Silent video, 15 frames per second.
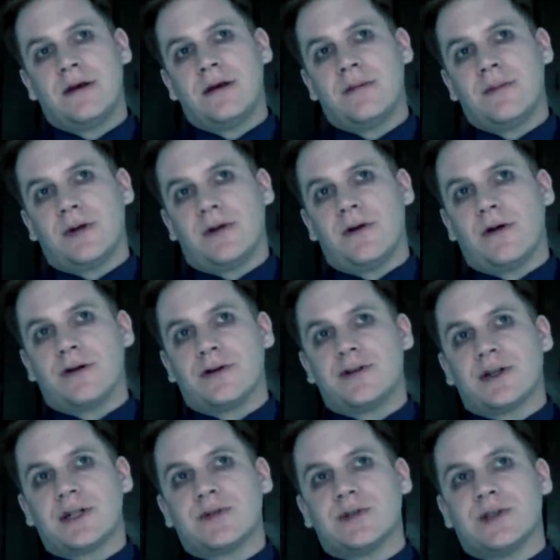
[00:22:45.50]
But
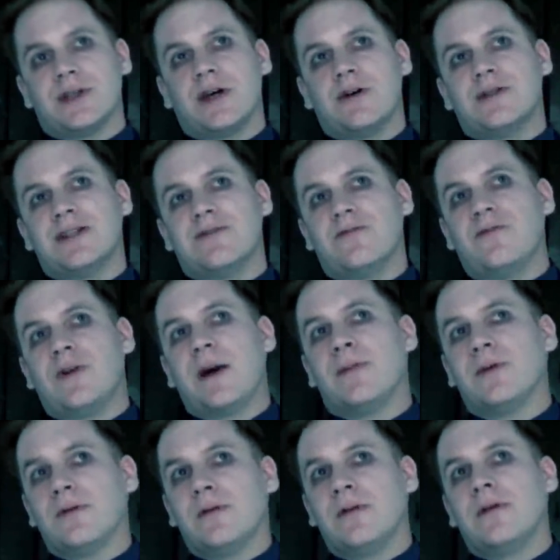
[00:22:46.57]
Goratrix was a noted
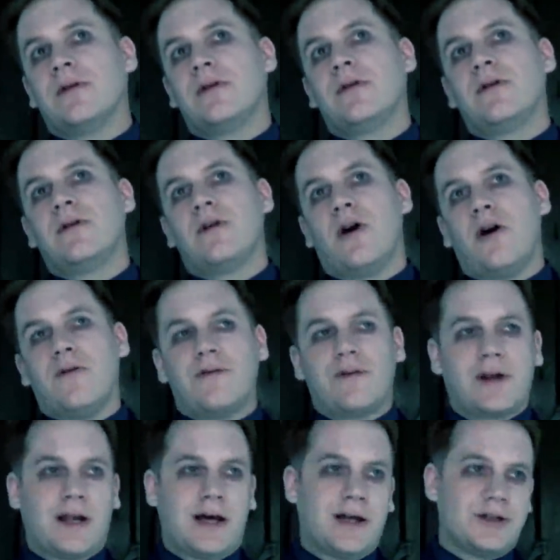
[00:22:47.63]
rebel of
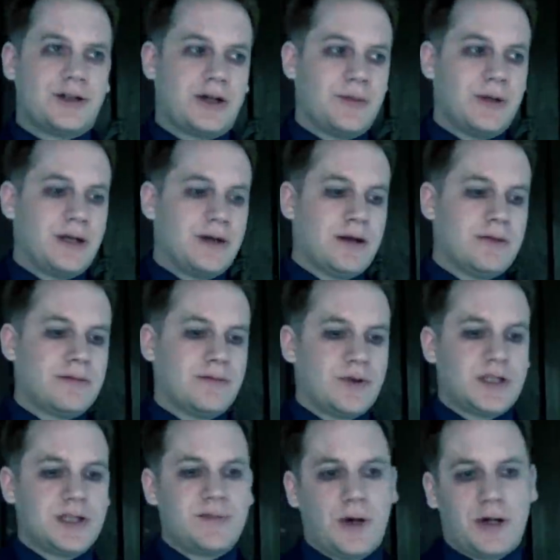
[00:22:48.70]
Clan Tremere,
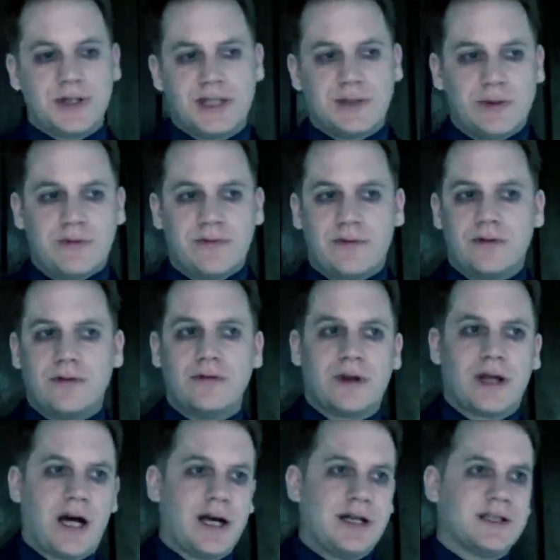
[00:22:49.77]
responsible for all
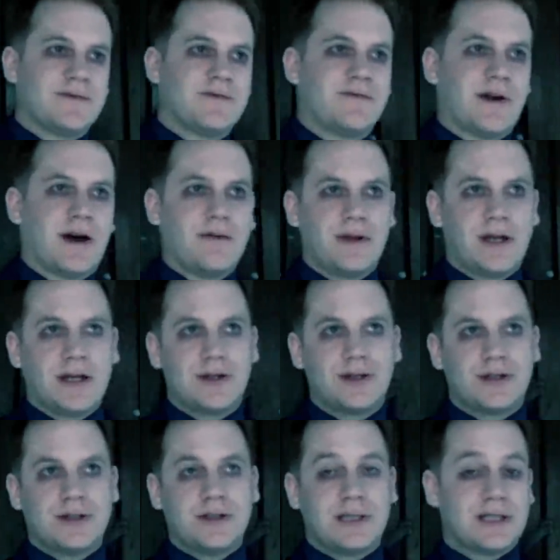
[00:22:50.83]
kinds of
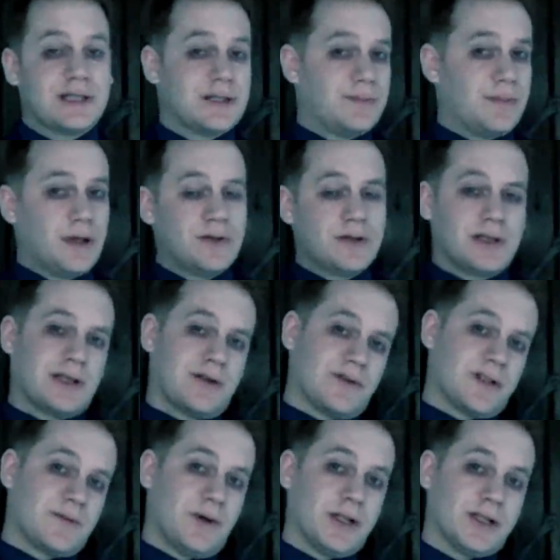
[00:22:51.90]
foundations, and supposedly
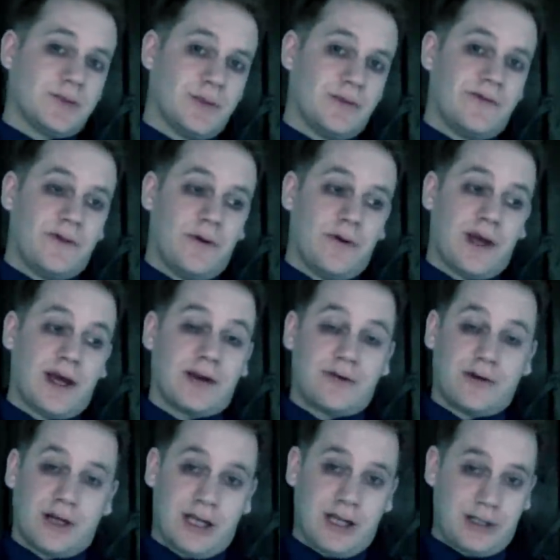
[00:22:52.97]
responsible for their
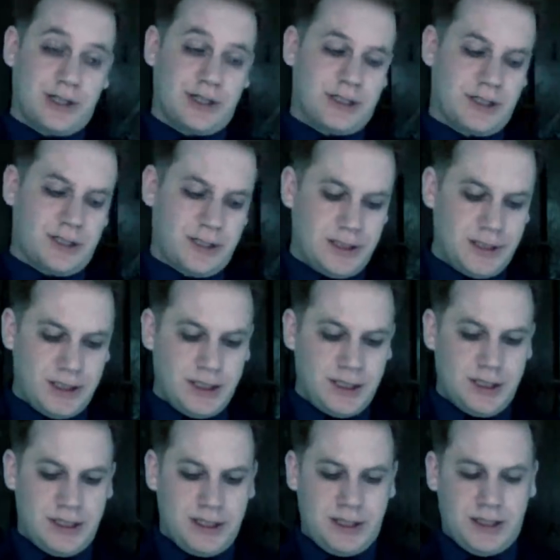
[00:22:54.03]
creation,
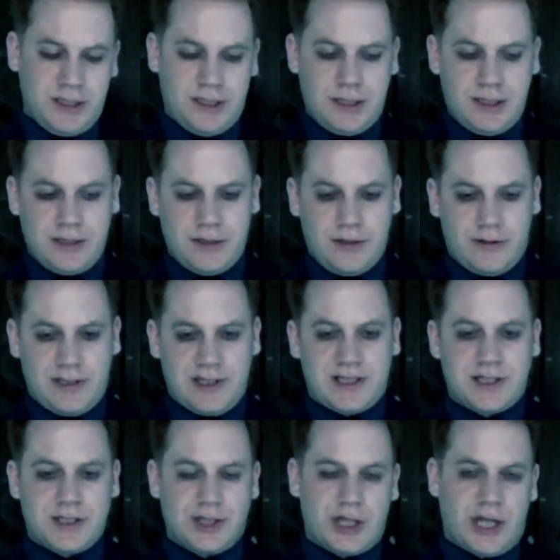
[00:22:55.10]
or at least
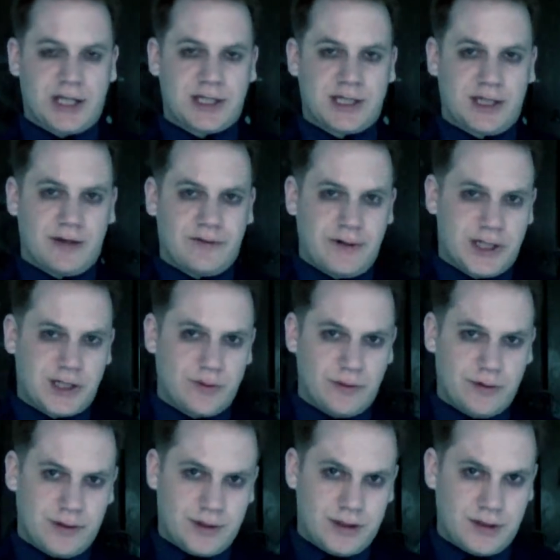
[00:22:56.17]
suggesting the
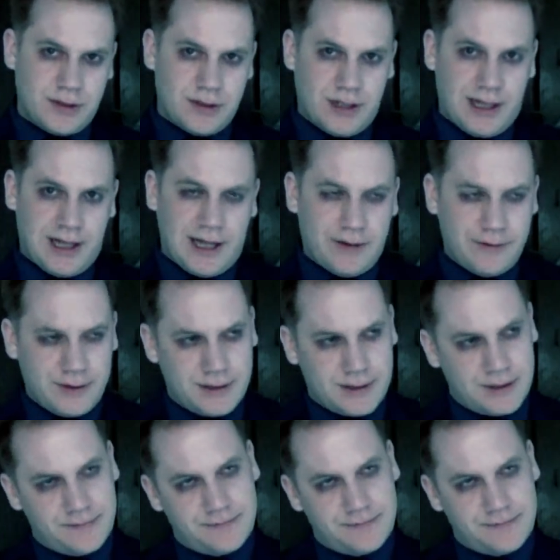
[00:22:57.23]
ritual that allowed it.